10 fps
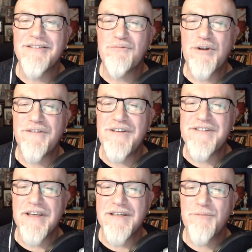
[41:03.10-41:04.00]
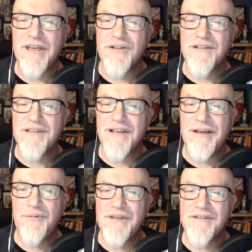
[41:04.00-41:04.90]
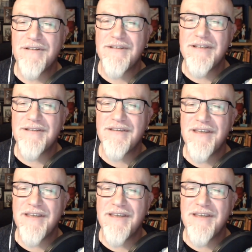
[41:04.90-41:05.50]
what are these nice pictures? So there's